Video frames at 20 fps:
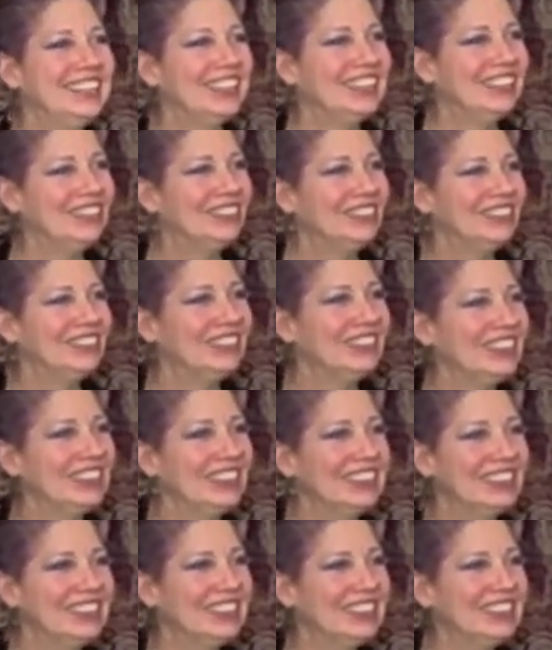
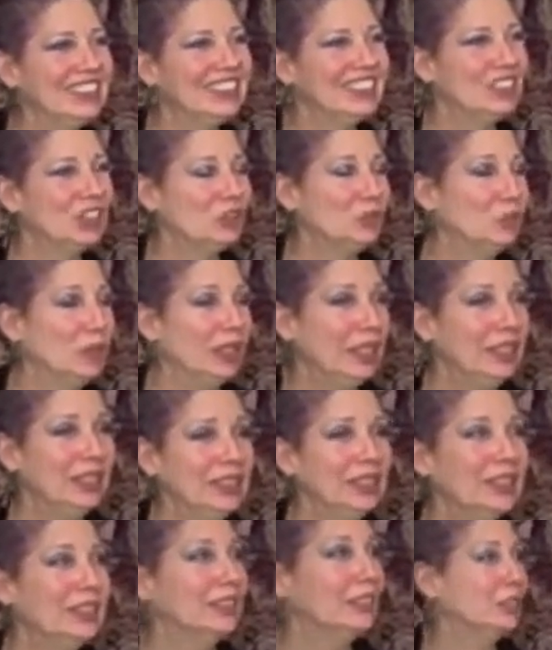And it's just
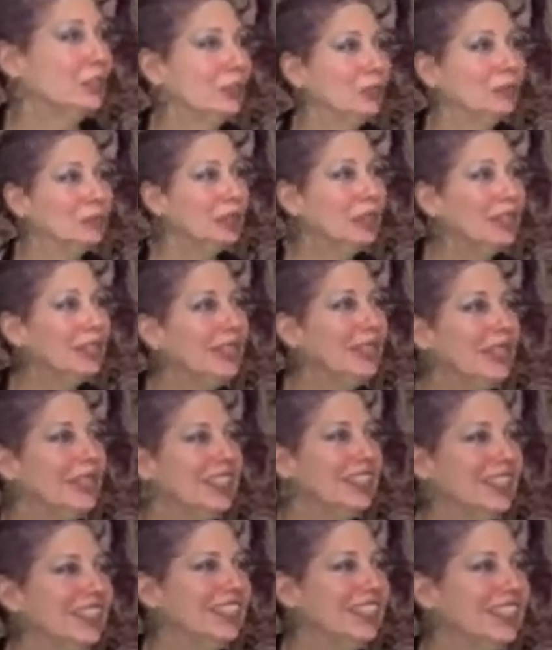amazing.
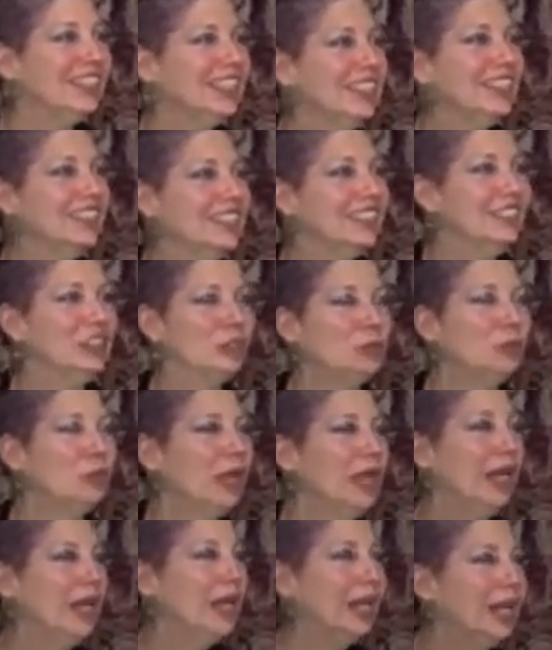Germany,
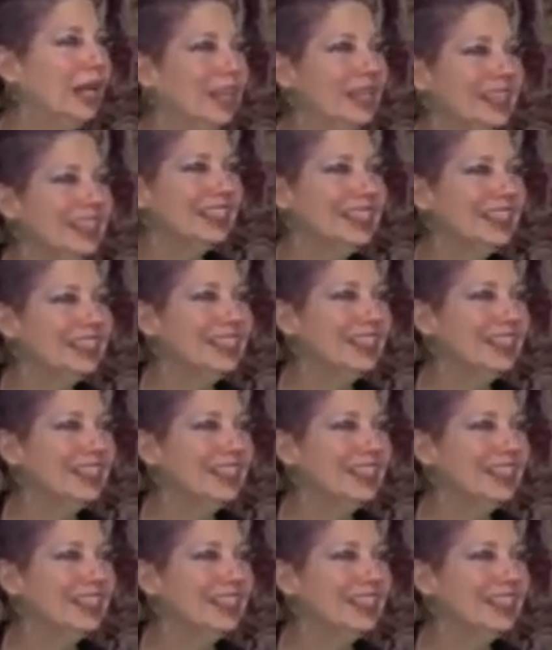Japan,